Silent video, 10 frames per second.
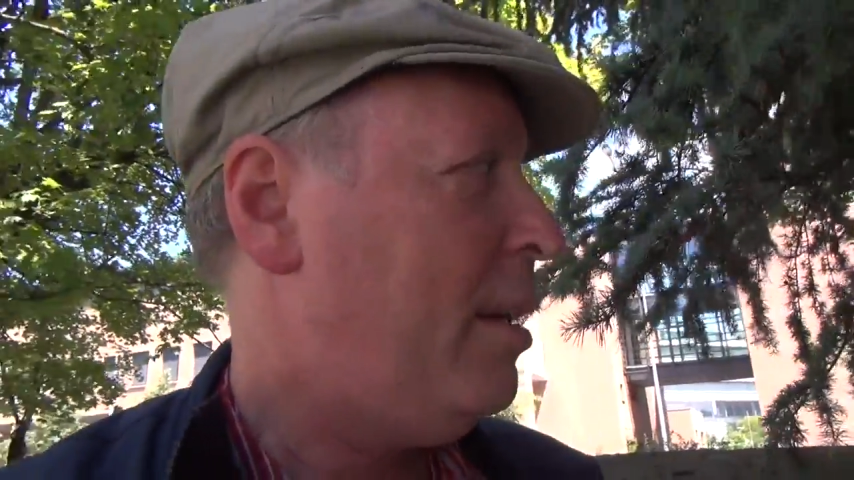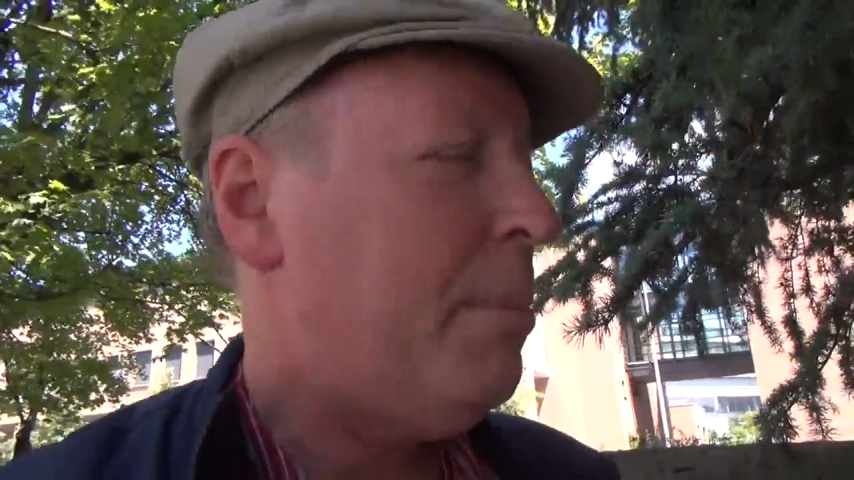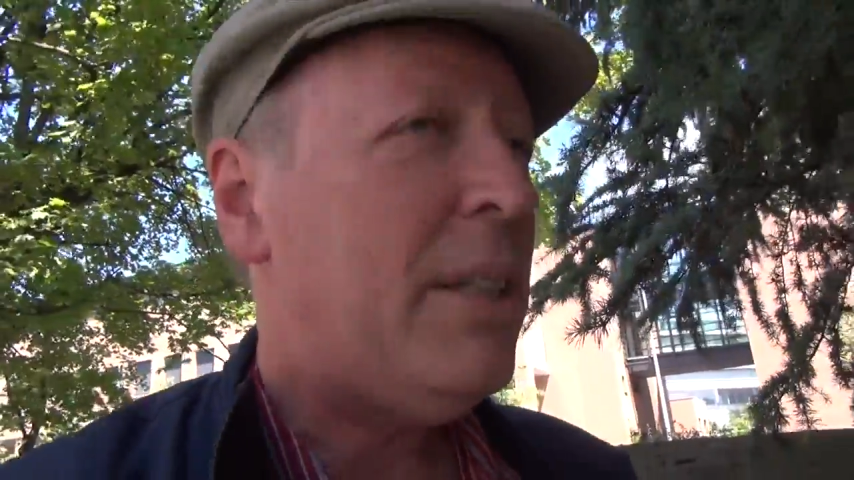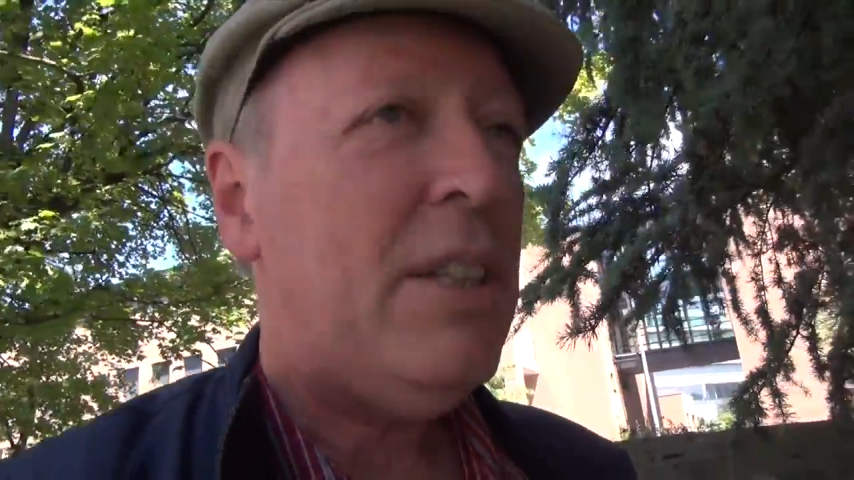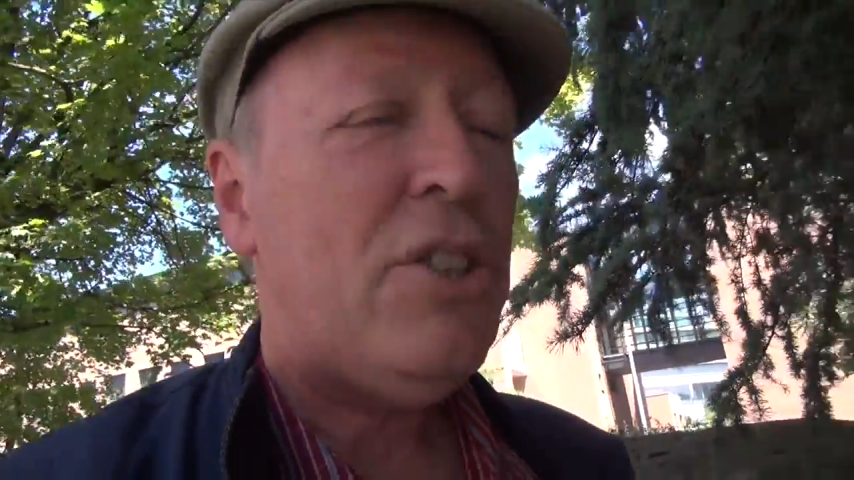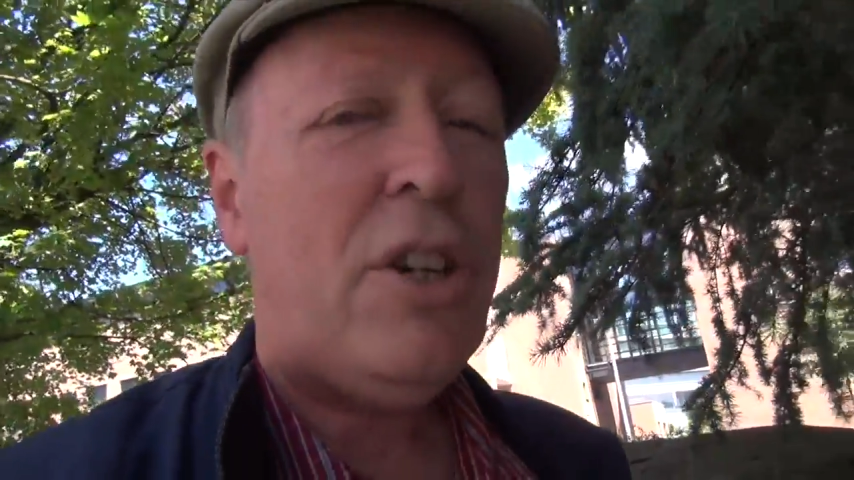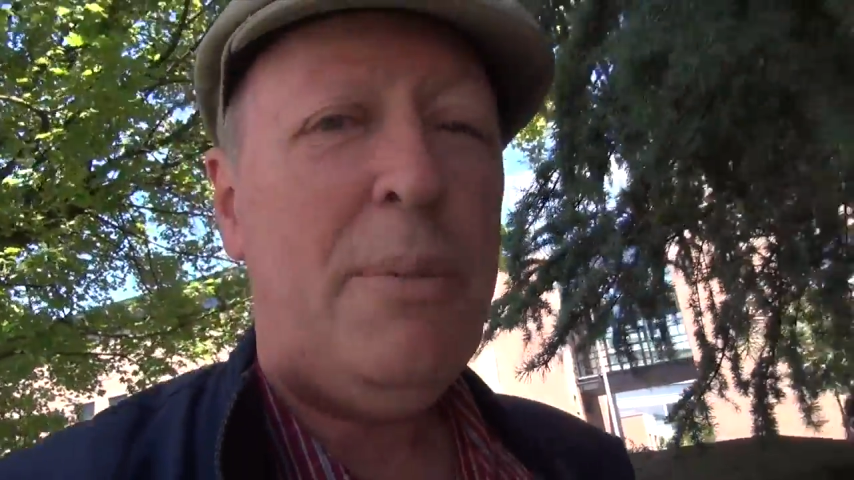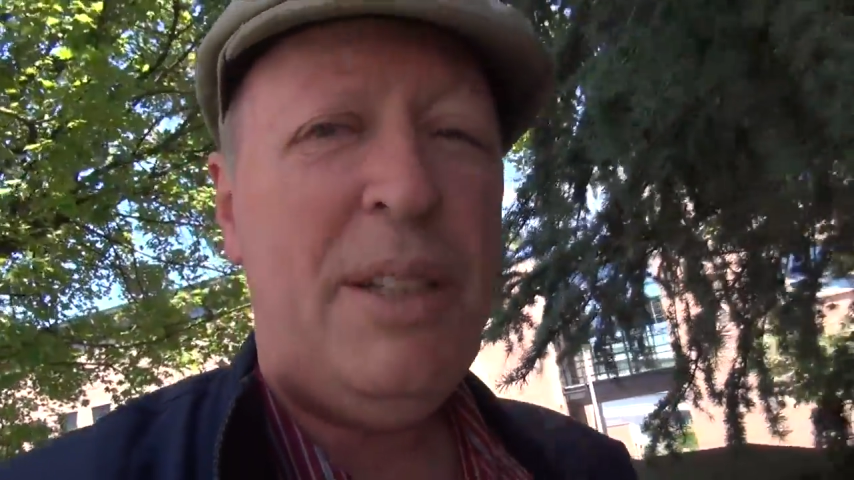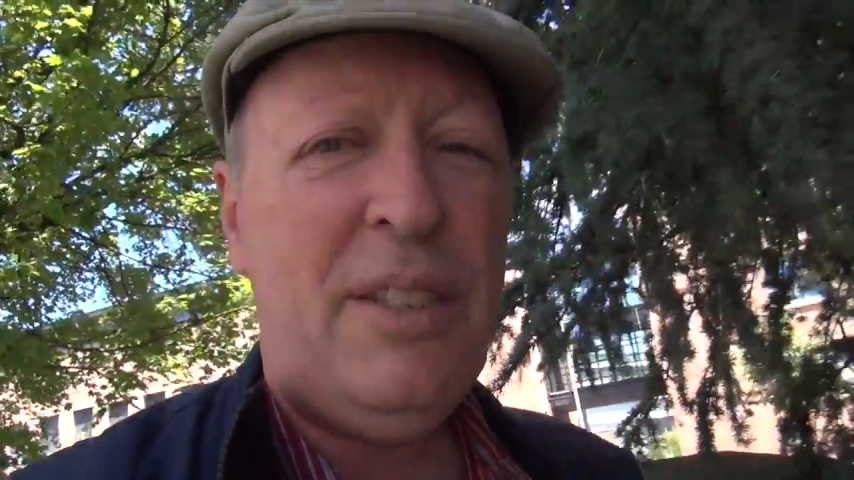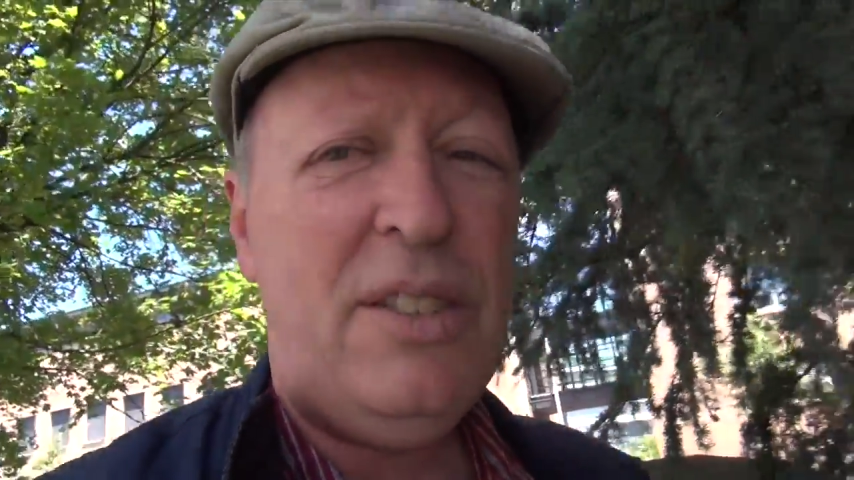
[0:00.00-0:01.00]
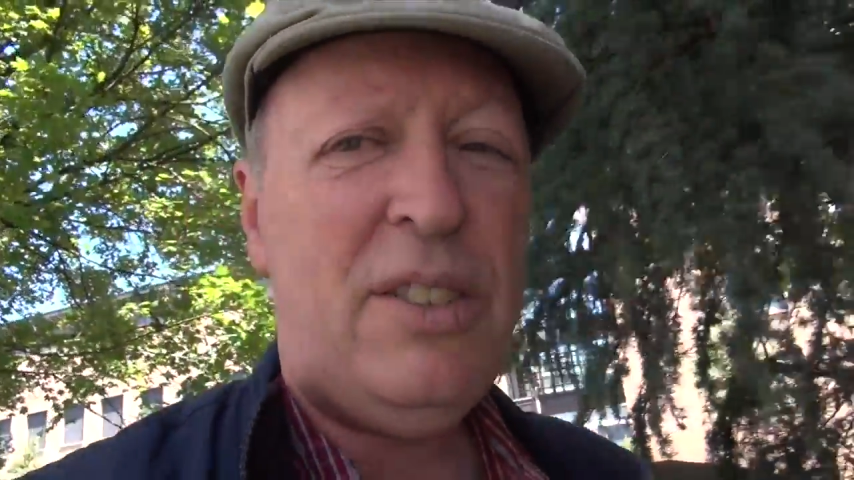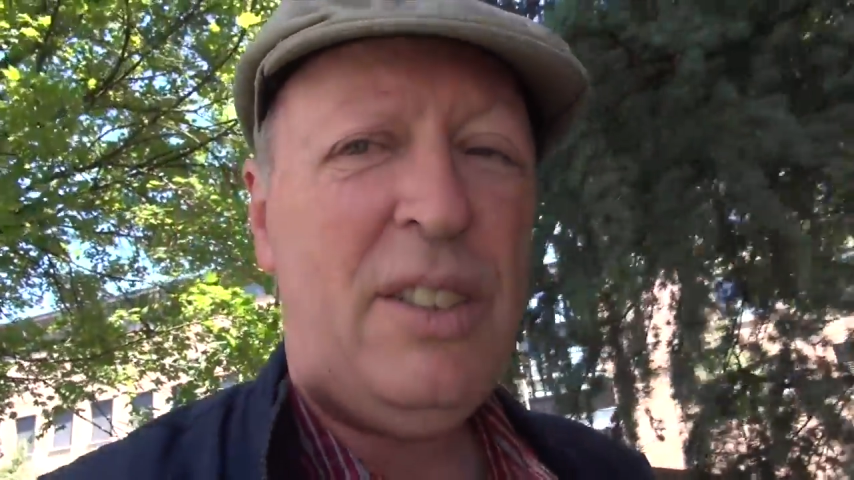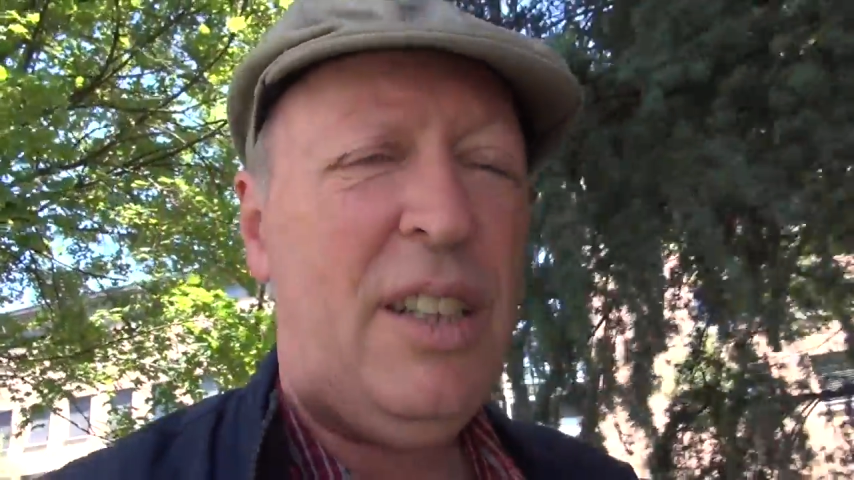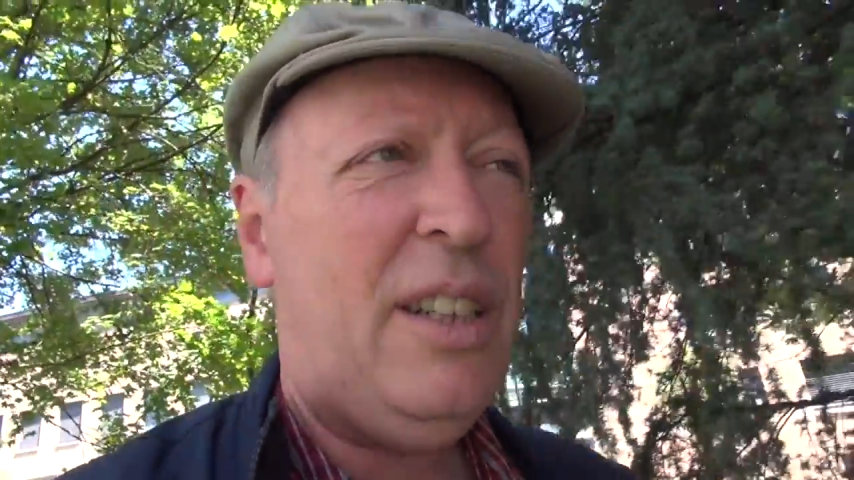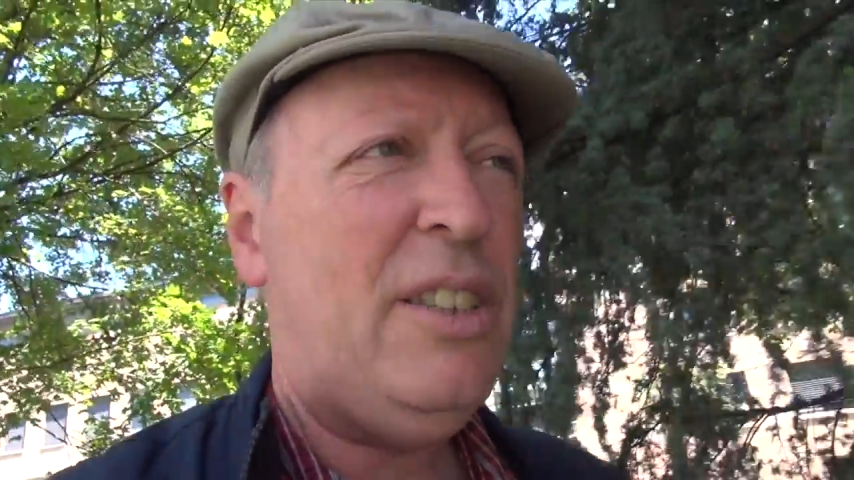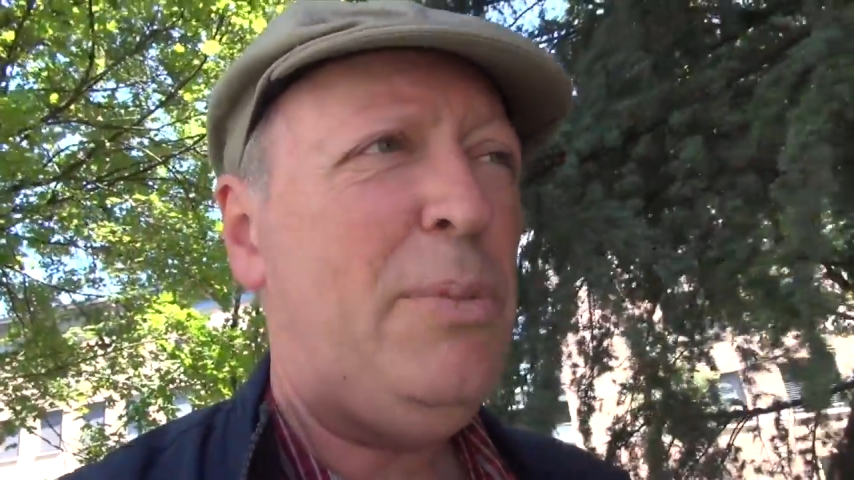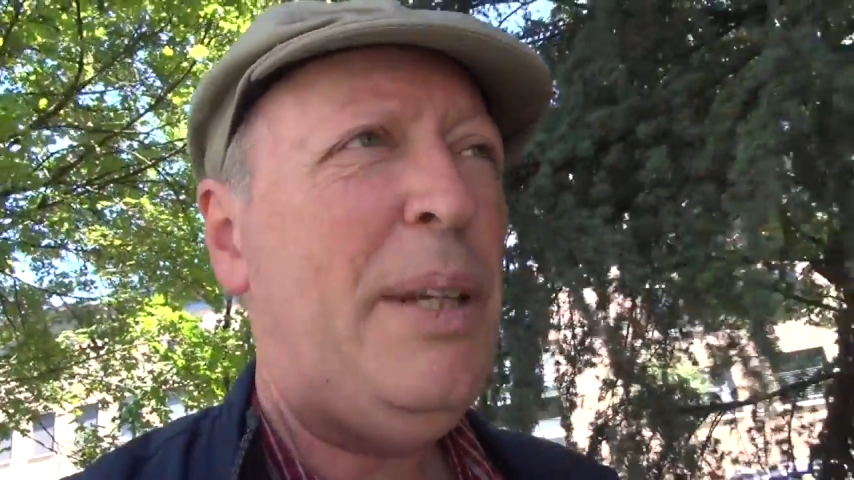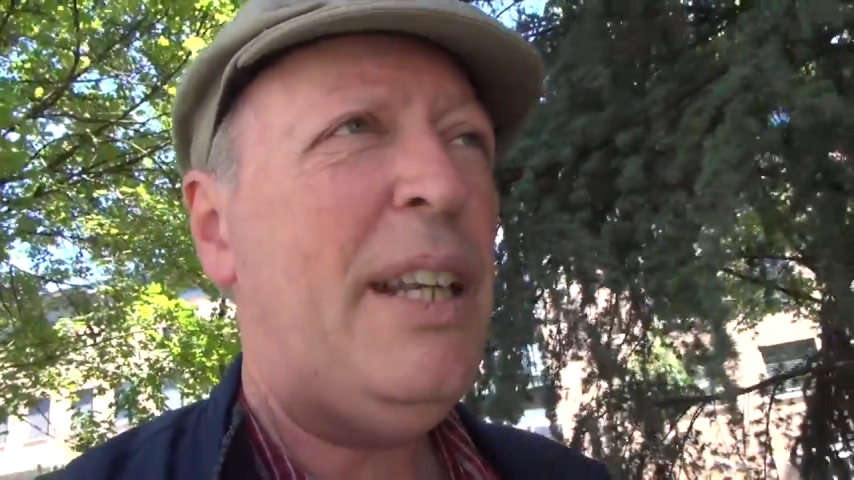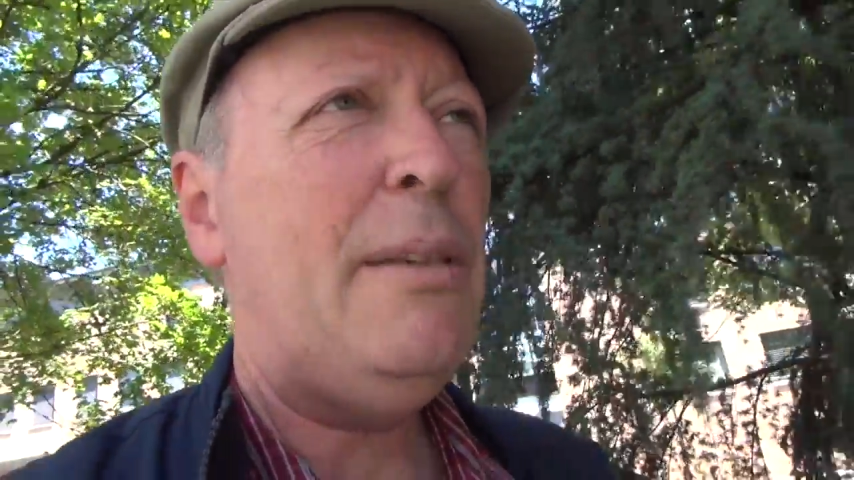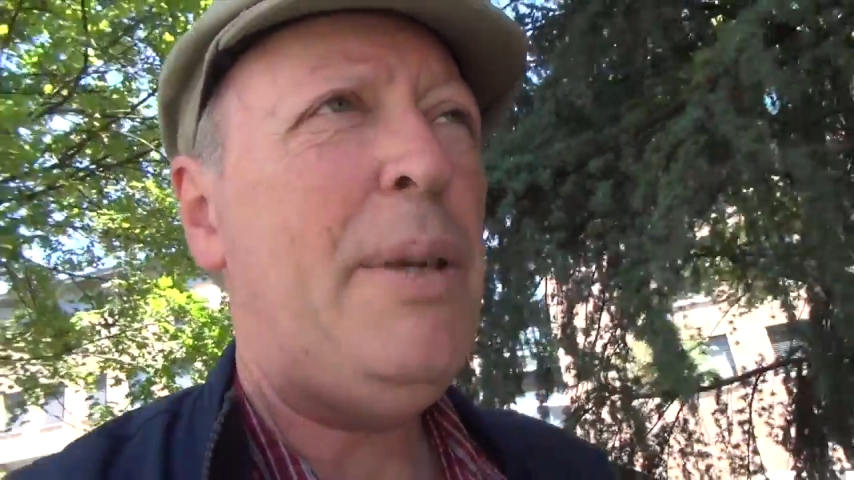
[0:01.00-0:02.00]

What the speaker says: But the German-speaking